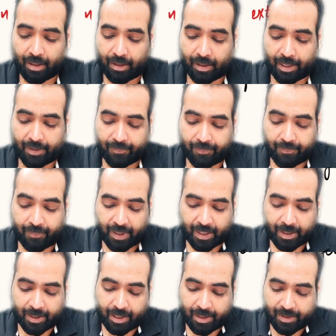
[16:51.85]
Like, what
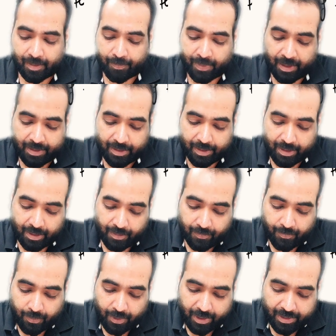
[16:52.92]
are the examples?
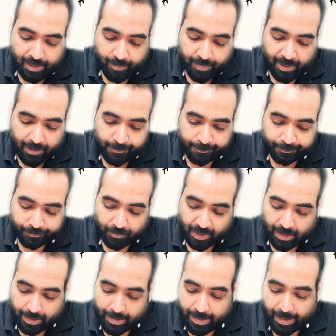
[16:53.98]
For example,
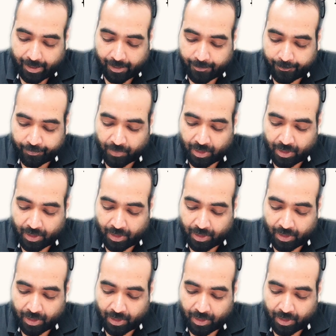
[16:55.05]
land.